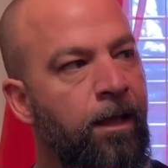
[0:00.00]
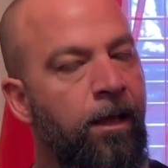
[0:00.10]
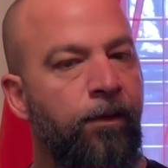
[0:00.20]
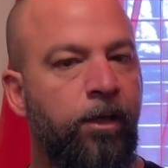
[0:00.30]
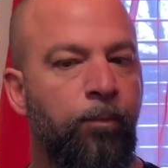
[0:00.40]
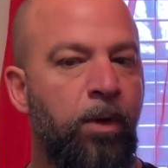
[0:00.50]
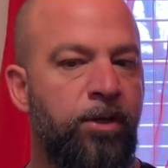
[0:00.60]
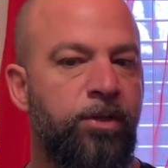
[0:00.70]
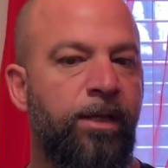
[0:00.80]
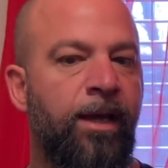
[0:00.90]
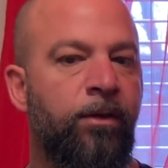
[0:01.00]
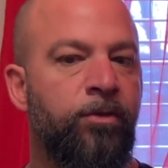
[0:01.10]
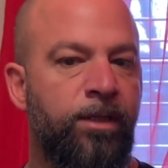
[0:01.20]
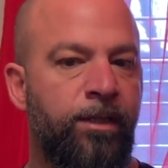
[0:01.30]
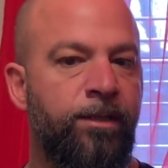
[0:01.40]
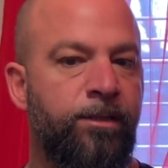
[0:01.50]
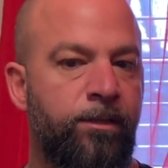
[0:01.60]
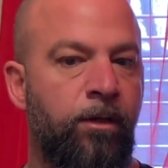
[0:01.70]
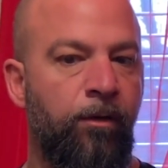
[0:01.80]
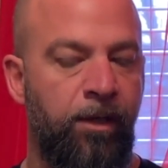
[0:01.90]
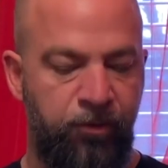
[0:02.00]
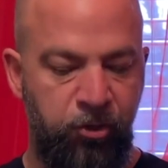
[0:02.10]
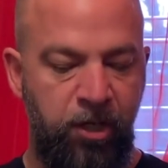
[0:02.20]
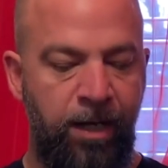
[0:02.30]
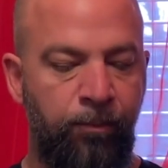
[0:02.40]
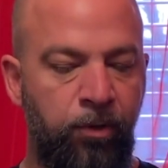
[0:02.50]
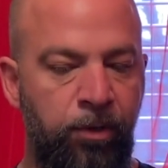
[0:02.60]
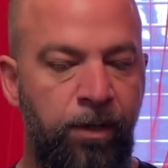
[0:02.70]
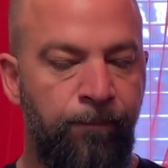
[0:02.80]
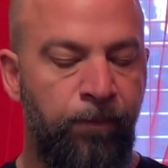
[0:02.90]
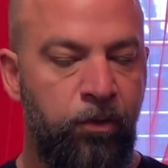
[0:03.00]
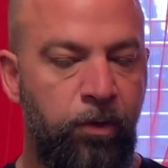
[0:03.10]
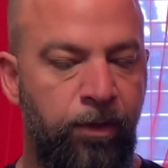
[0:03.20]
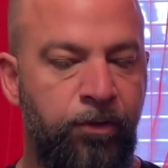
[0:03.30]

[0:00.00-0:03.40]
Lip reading: The compression lounge is, it's chambered, so that it